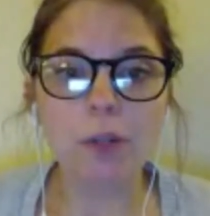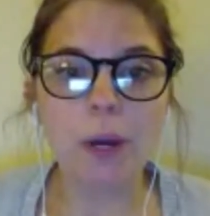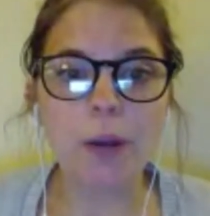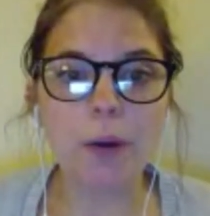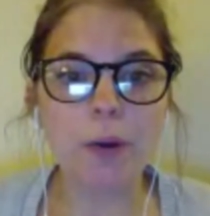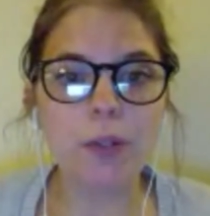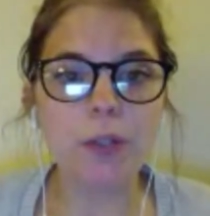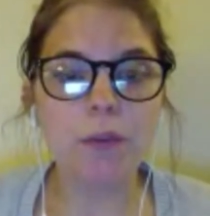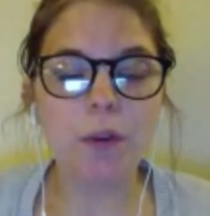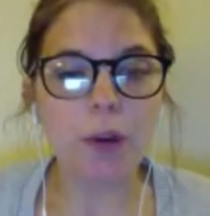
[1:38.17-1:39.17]
So I encourage you,
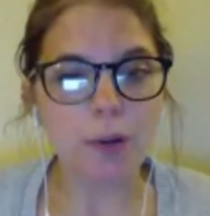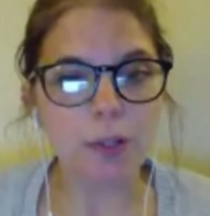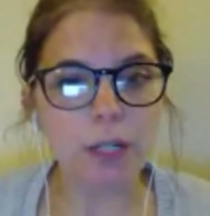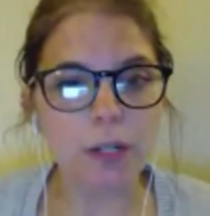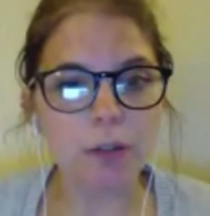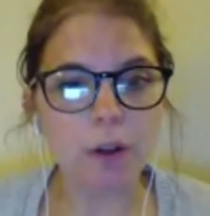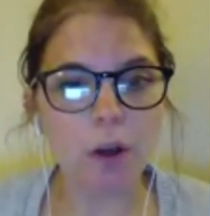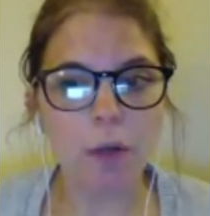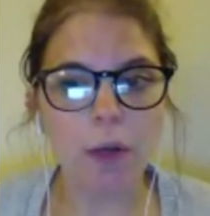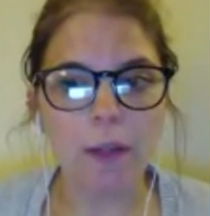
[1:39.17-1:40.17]
if you're interested, to
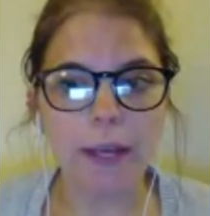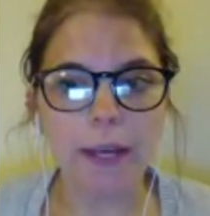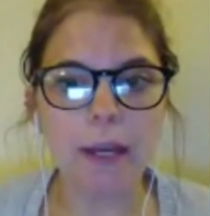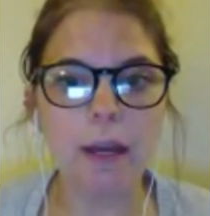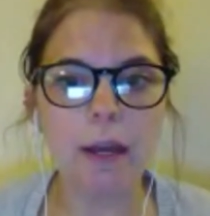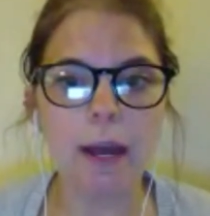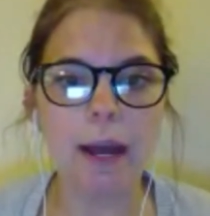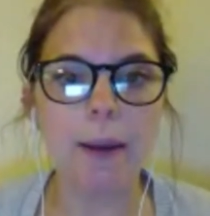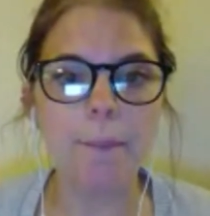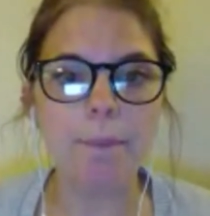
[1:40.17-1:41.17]
follow that link
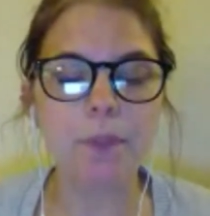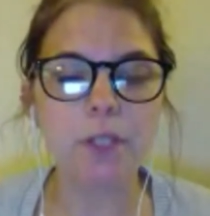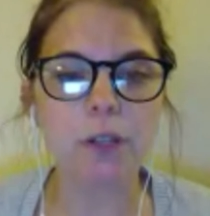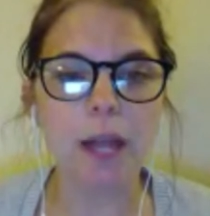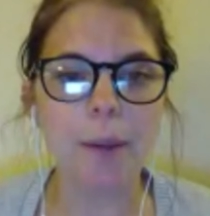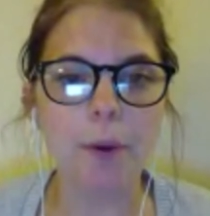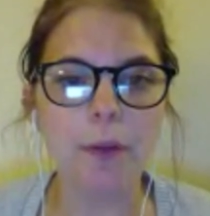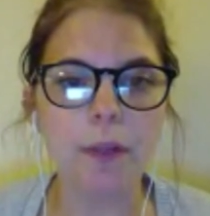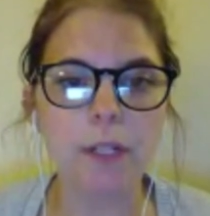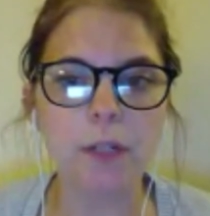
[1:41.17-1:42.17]
um, to
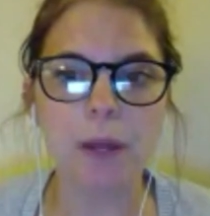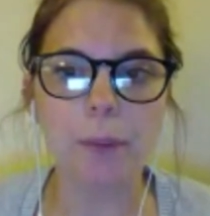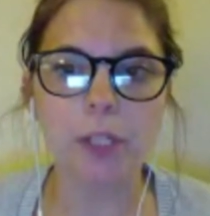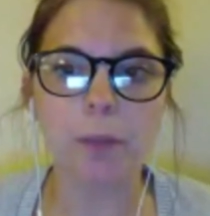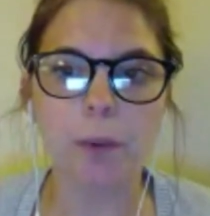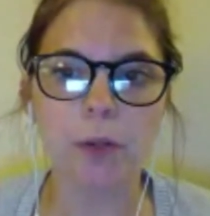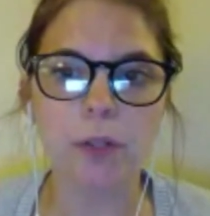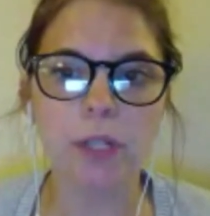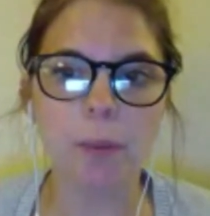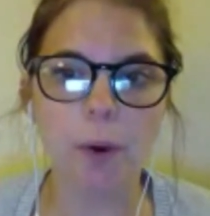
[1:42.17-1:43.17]
Labyrinth to be able to purchase
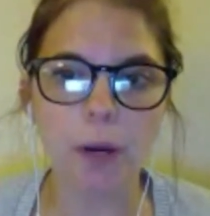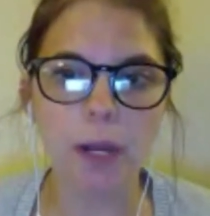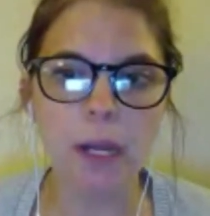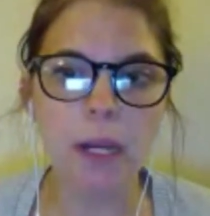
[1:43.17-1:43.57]
the book.